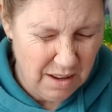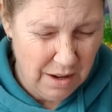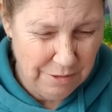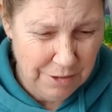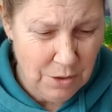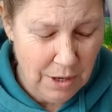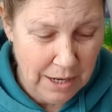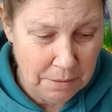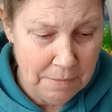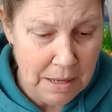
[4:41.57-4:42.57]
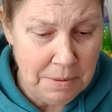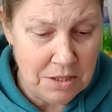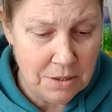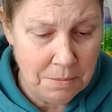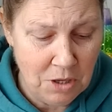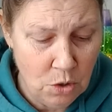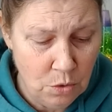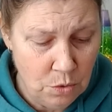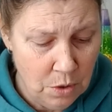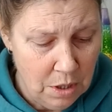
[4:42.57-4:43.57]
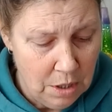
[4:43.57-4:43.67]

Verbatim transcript: I feel like maybe some of you,